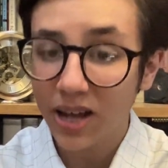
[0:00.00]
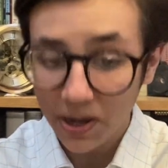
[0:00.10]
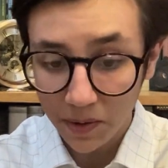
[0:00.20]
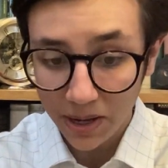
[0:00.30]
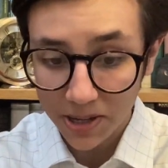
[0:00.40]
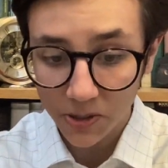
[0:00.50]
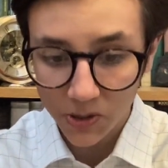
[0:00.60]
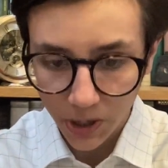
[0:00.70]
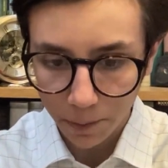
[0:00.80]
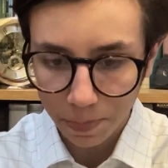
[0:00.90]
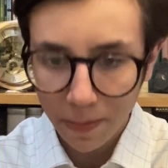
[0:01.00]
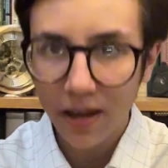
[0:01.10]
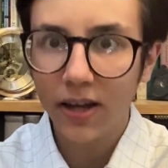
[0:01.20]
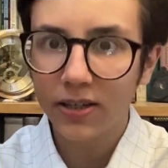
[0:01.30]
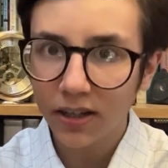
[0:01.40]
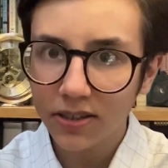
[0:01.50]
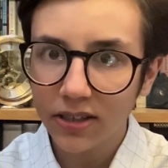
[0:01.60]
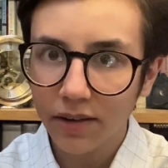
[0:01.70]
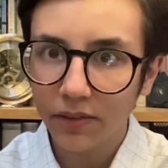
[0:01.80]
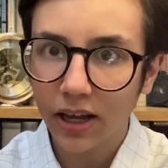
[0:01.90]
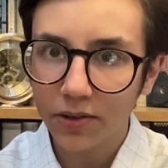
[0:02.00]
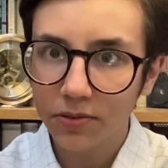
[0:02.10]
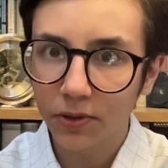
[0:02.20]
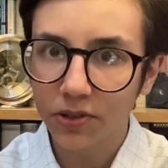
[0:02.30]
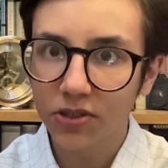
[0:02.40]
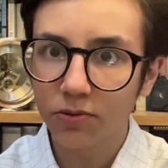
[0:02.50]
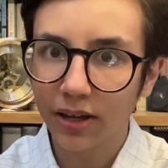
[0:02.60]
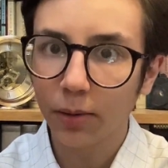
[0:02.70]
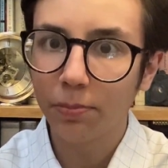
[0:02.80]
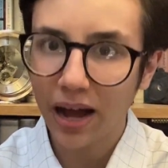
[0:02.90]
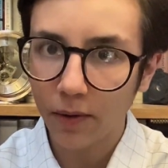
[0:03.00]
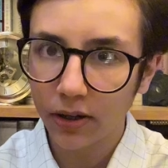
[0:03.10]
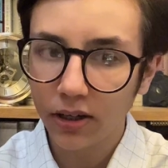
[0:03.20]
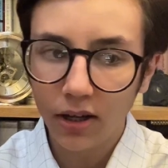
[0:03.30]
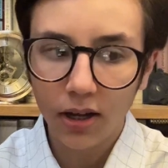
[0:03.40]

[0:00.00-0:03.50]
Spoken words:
Anyway, yes, so in 1911 the House of Lords is a real power,